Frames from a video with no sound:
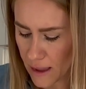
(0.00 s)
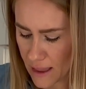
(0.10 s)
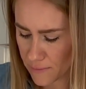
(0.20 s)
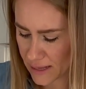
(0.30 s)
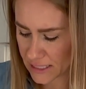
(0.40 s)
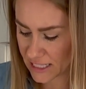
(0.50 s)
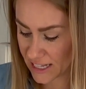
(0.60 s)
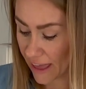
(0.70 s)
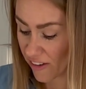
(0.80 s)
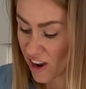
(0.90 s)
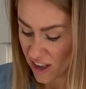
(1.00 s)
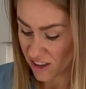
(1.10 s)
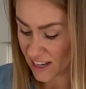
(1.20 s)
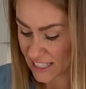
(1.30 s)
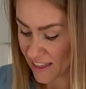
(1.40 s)
and mix it together.
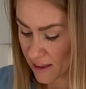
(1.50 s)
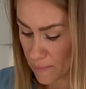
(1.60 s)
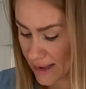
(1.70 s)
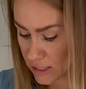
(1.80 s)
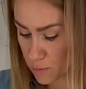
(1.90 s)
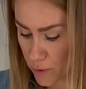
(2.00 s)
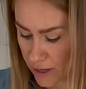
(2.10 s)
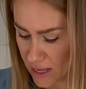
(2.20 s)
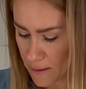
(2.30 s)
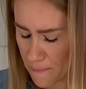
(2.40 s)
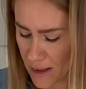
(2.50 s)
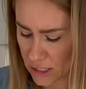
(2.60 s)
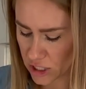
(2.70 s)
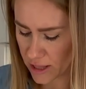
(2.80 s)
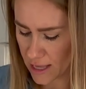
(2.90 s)
You guys, I think mine's pretty
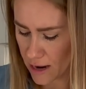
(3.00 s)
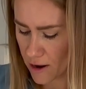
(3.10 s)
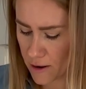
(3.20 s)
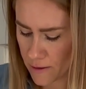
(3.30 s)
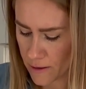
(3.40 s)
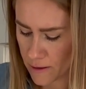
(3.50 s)
much there.